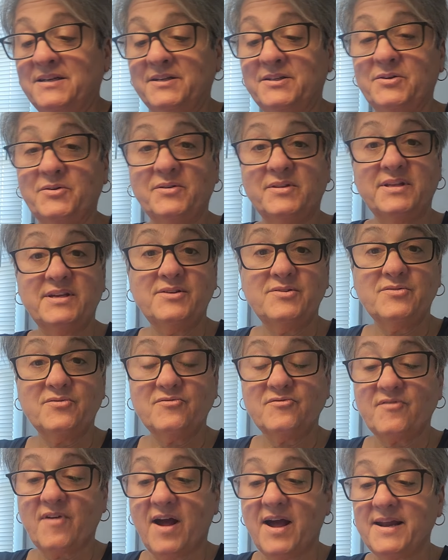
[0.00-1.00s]
So these are
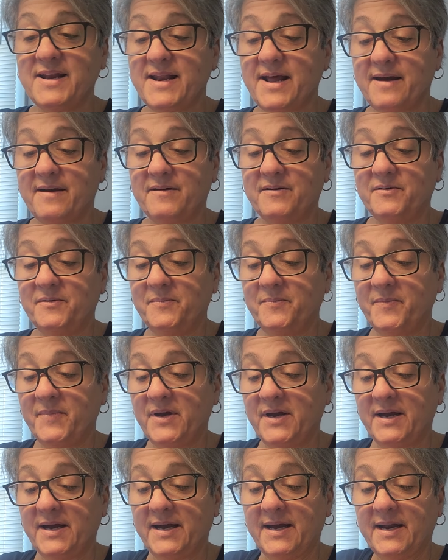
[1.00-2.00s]
dry now,
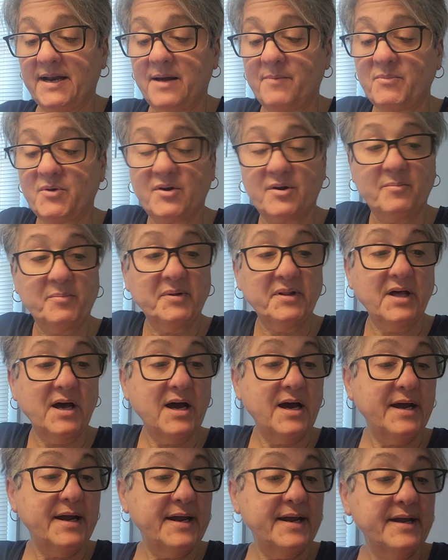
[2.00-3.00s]
and I'm gonna
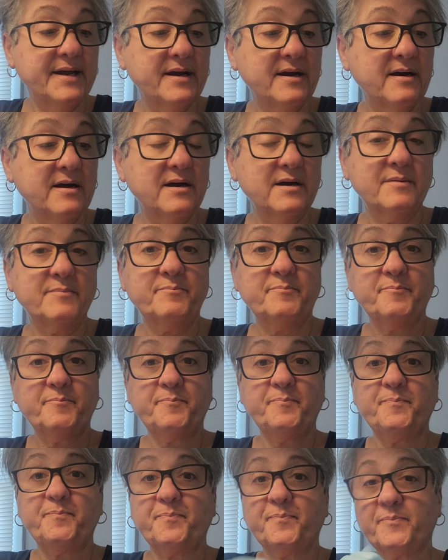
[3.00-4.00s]
apply
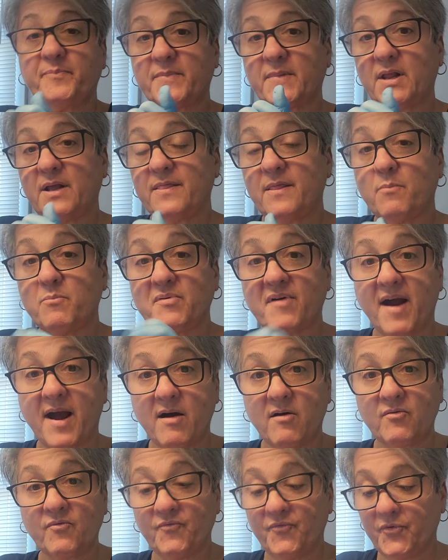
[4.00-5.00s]
the
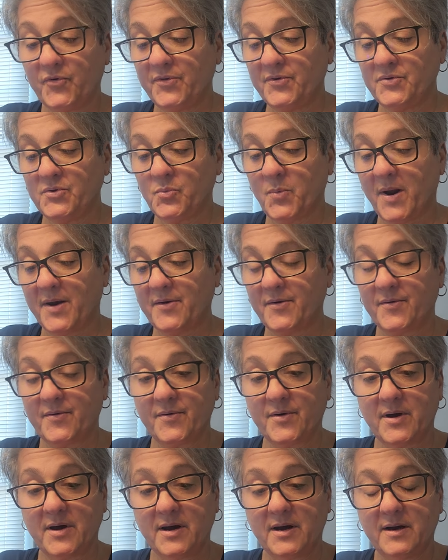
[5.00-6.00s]
brown for the
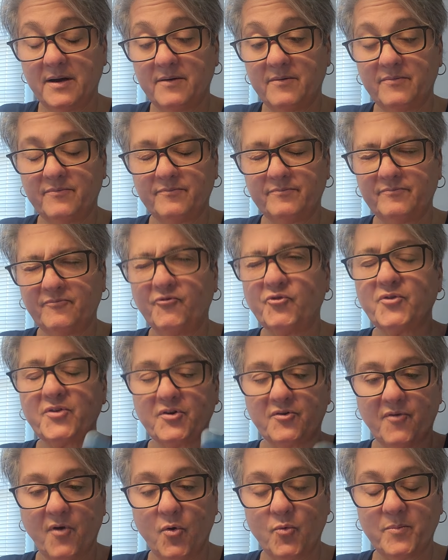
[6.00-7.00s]
sweater, for the
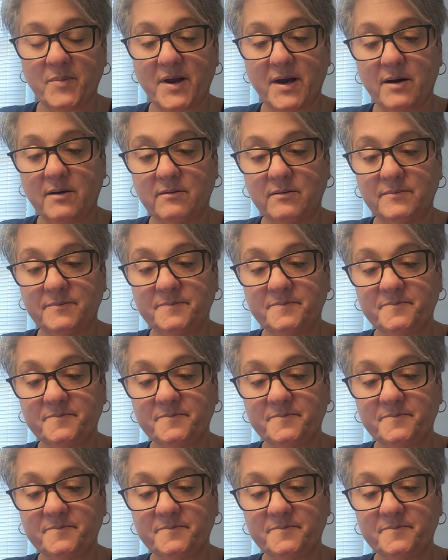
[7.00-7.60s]
chrome nail.